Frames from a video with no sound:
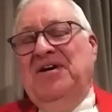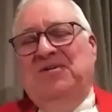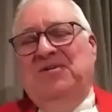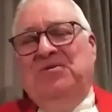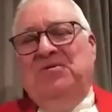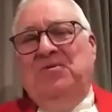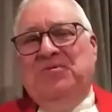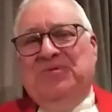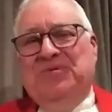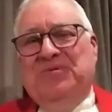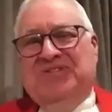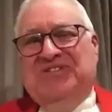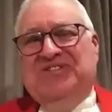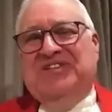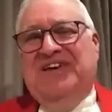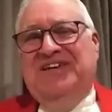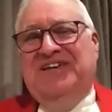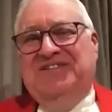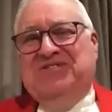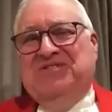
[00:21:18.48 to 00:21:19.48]
always say
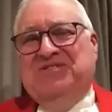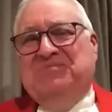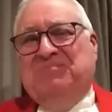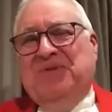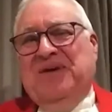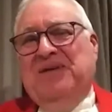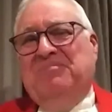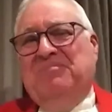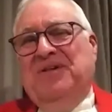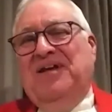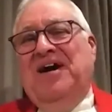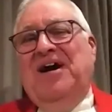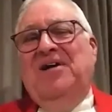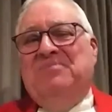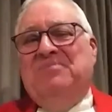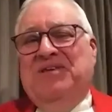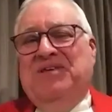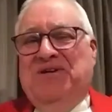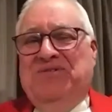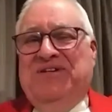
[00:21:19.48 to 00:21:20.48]
to people, I'm the
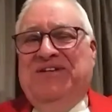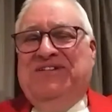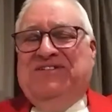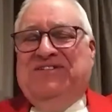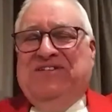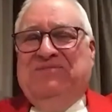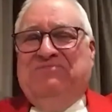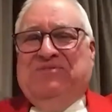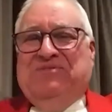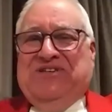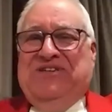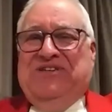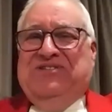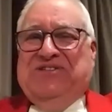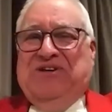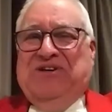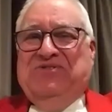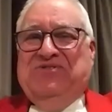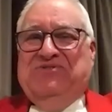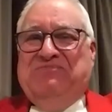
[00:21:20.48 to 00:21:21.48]
only deep sea
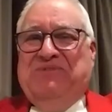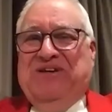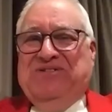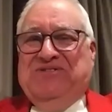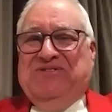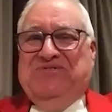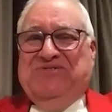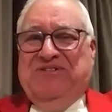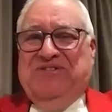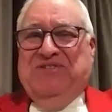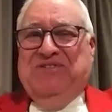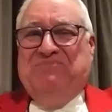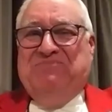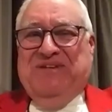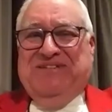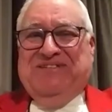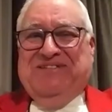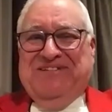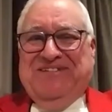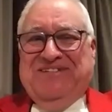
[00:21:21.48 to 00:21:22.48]
Toastmaster in the
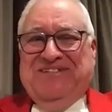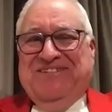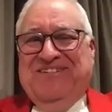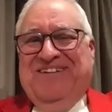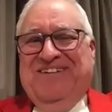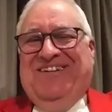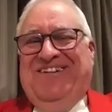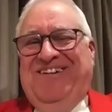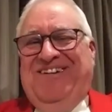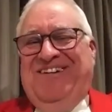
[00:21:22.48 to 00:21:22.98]
business.